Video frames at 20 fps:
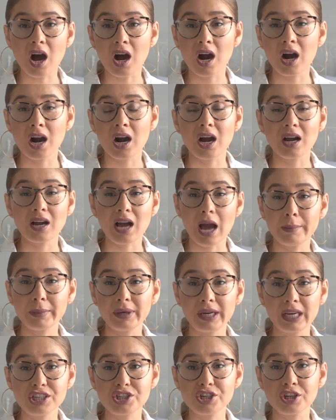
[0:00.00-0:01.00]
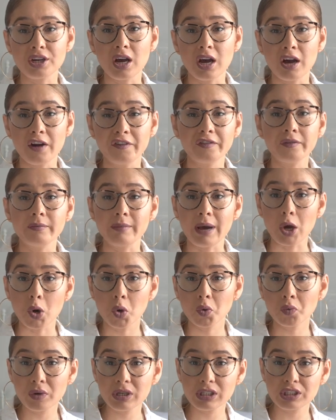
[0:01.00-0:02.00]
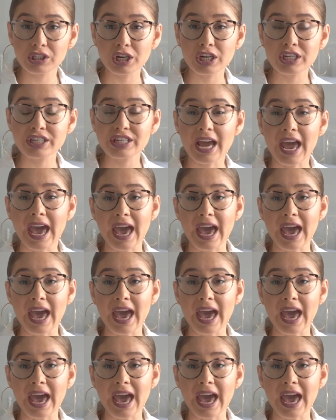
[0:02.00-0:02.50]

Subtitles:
are a combination of my own research